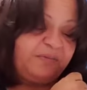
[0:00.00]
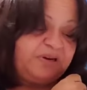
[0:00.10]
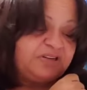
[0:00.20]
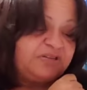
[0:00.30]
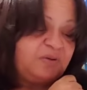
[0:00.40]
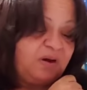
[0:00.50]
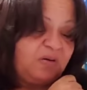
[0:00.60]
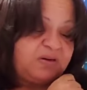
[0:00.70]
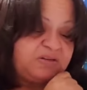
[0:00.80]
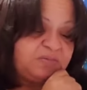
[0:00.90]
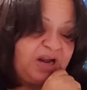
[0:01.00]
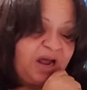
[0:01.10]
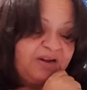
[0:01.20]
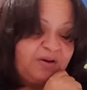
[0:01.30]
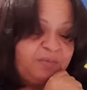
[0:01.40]
from this, you are going to
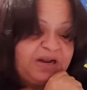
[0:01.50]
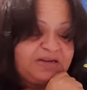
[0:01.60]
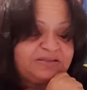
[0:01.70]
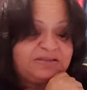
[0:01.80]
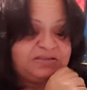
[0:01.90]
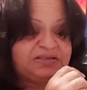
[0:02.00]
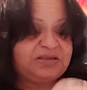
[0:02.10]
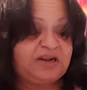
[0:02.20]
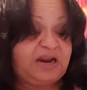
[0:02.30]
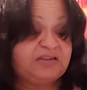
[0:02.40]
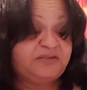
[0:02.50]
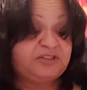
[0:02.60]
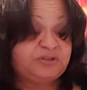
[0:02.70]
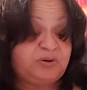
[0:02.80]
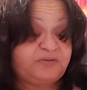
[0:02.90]
block your blessings. And that is for
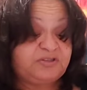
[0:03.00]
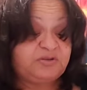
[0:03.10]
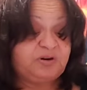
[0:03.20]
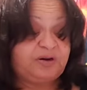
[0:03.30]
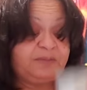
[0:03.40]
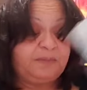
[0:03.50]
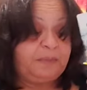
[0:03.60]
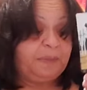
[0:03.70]
sure. For sure.